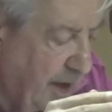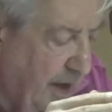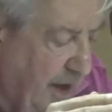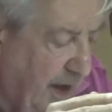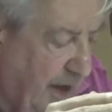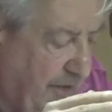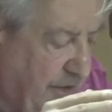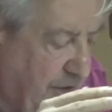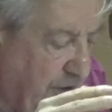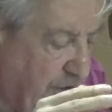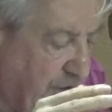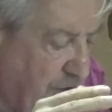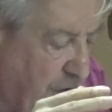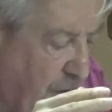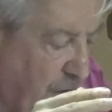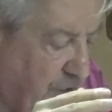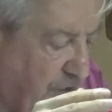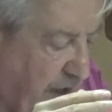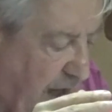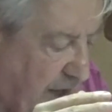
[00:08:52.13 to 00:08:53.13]
If there is no
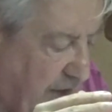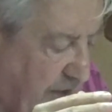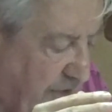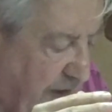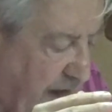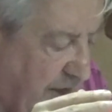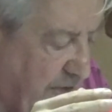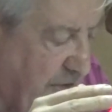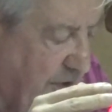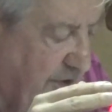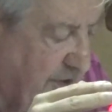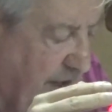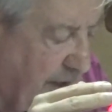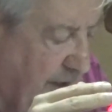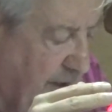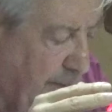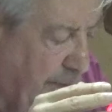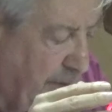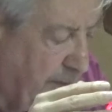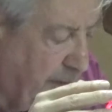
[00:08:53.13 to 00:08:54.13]
satisfactory
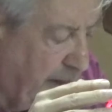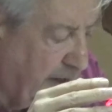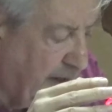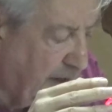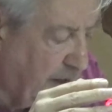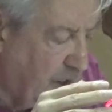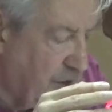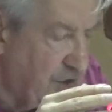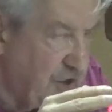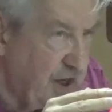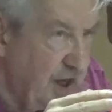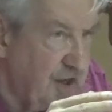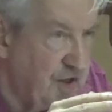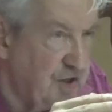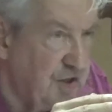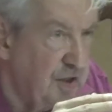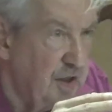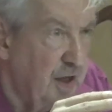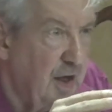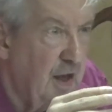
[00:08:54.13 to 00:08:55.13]
settlement by
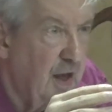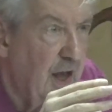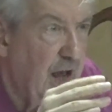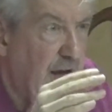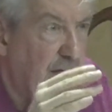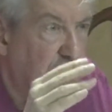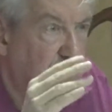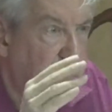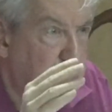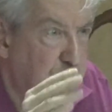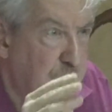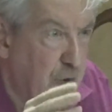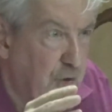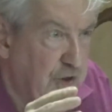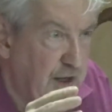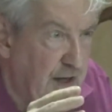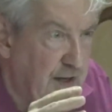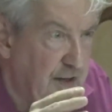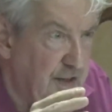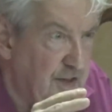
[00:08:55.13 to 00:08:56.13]
negotiation, a dispute
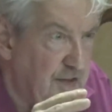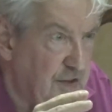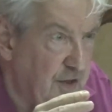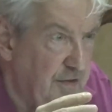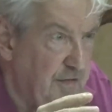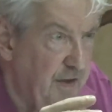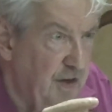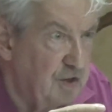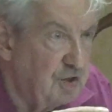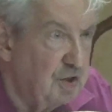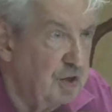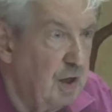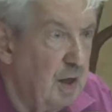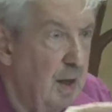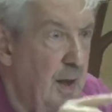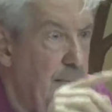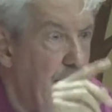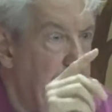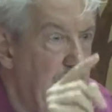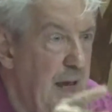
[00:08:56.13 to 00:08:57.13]
under this convention
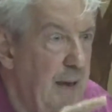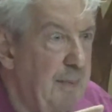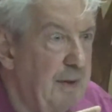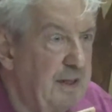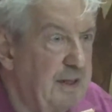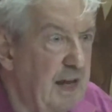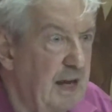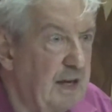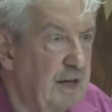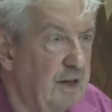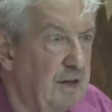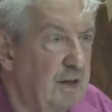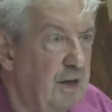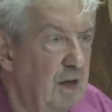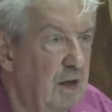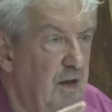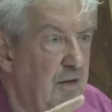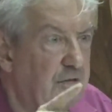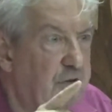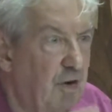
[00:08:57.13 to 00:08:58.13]
may be taken
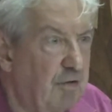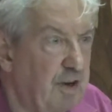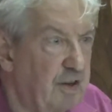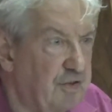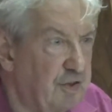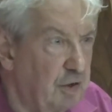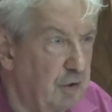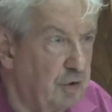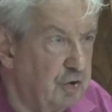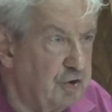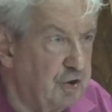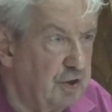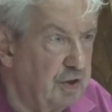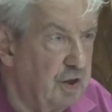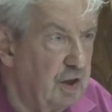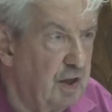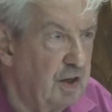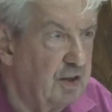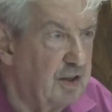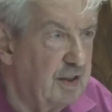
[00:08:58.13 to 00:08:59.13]
for resolution
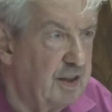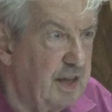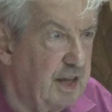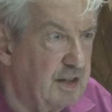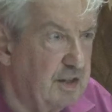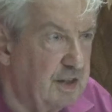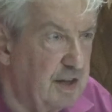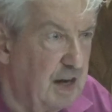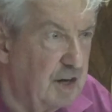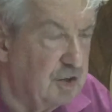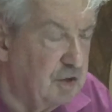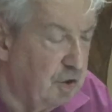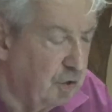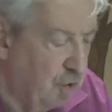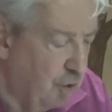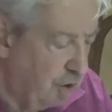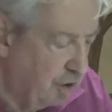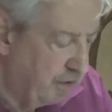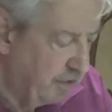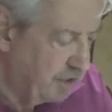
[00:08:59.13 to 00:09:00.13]
to the International
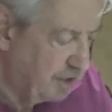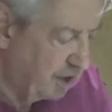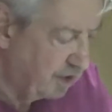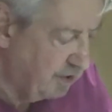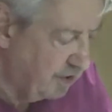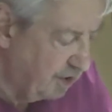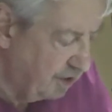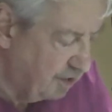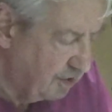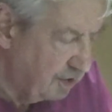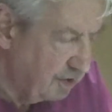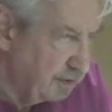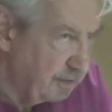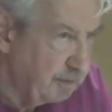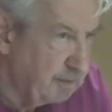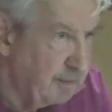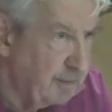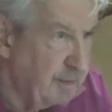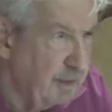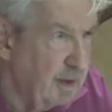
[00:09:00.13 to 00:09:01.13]
Court of Justice.
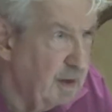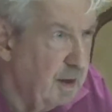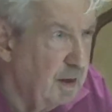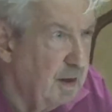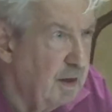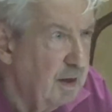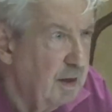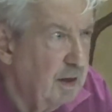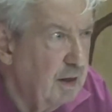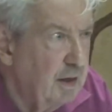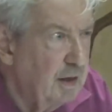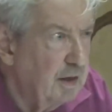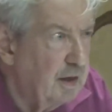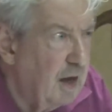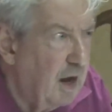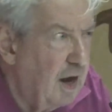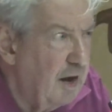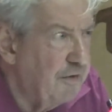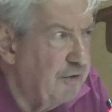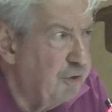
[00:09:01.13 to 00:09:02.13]

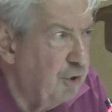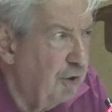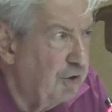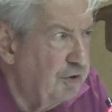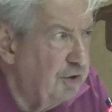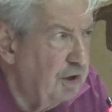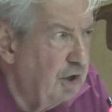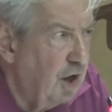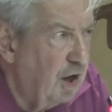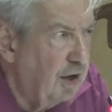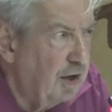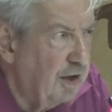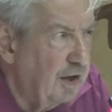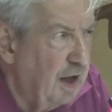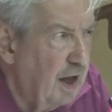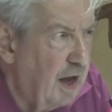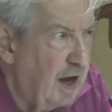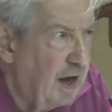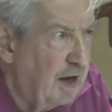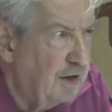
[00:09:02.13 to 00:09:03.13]
Now, I've thought long and
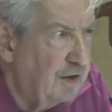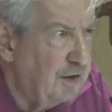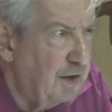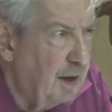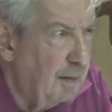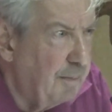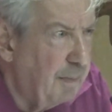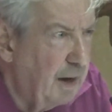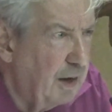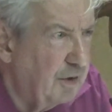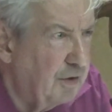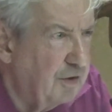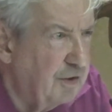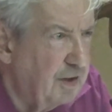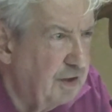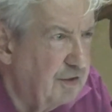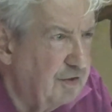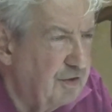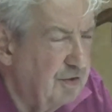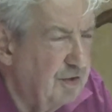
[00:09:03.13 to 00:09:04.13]
hard about
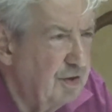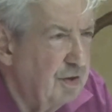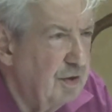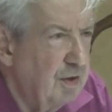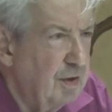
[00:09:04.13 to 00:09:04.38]
this